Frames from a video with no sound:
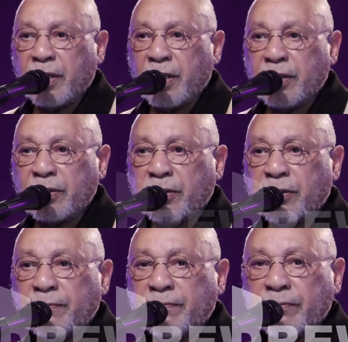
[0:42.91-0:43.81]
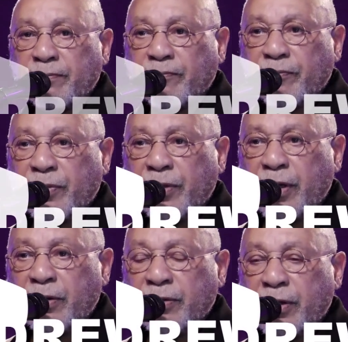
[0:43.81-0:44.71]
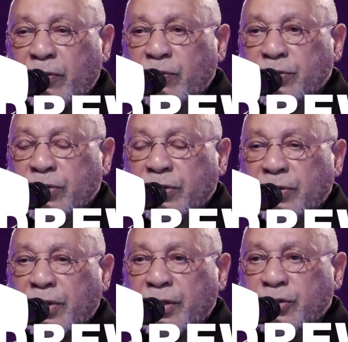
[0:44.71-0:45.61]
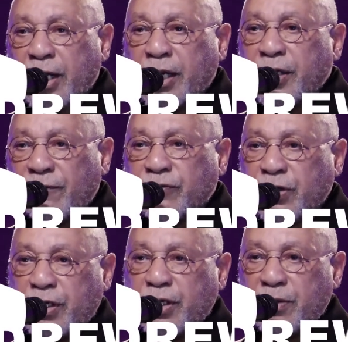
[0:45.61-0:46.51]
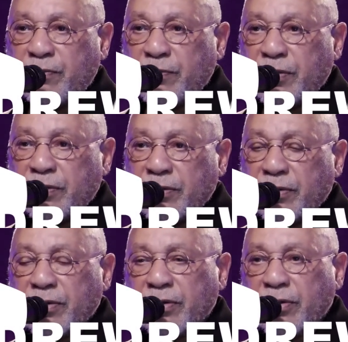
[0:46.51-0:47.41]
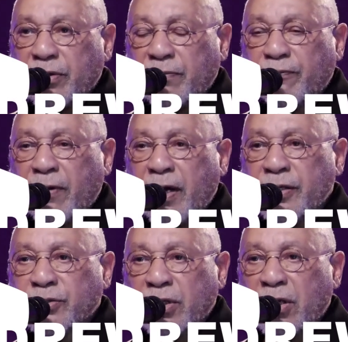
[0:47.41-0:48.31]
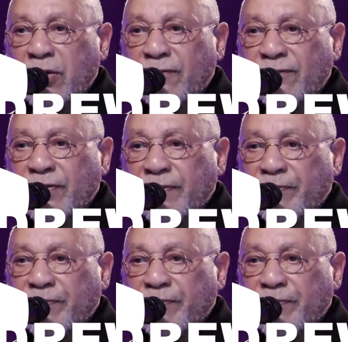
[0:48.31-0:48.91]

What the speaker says: And there was an executive team comprised of